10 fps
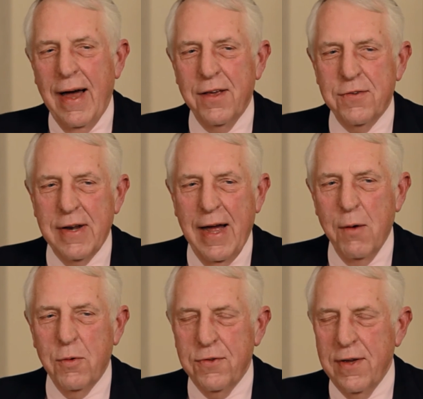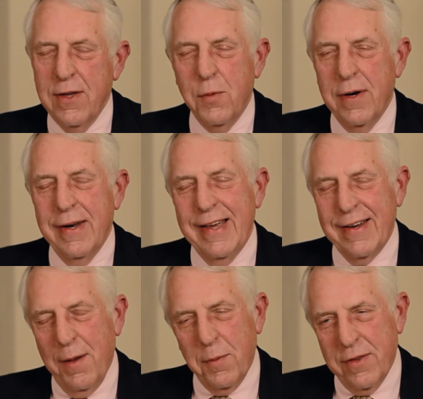I said, I will tell you what an
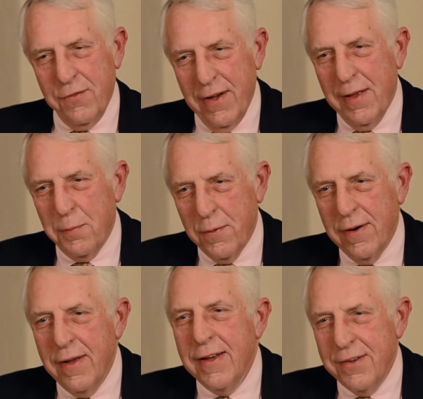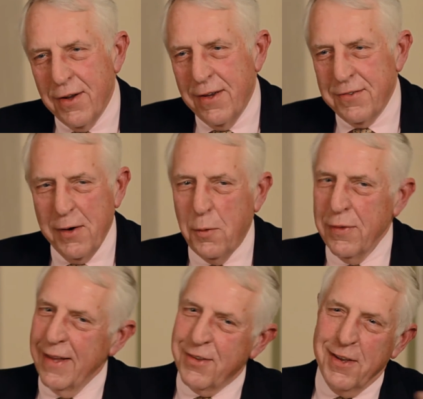economic developer does. I will
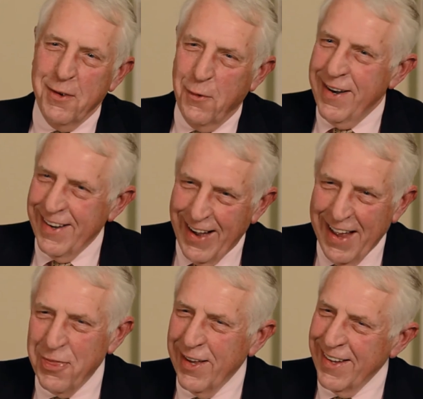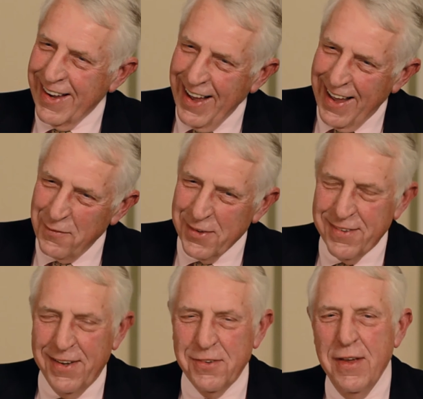not tell you what I think an
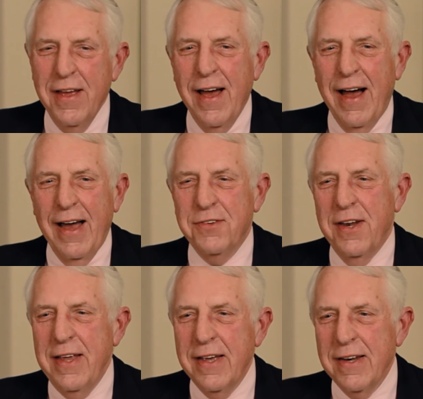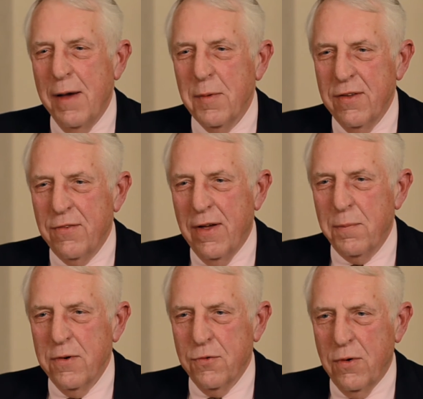economist does. I said, an economic
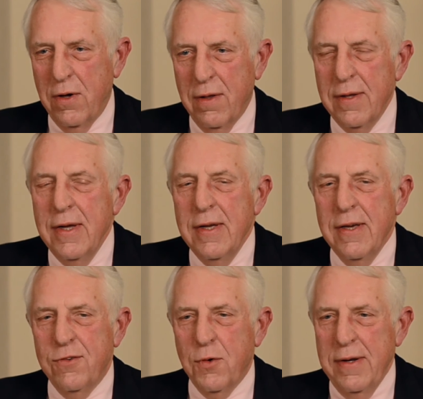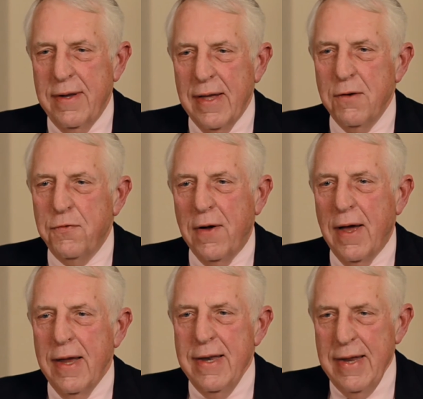developer's role is to
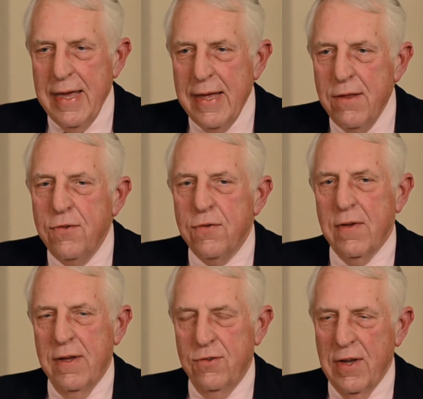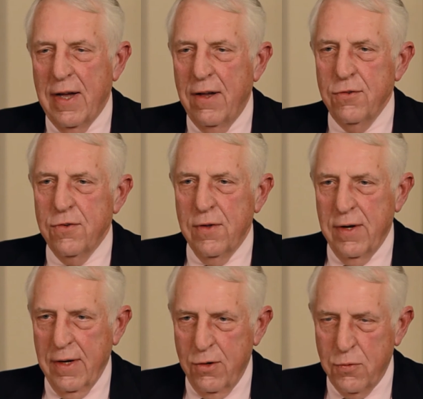identify needs and challenges in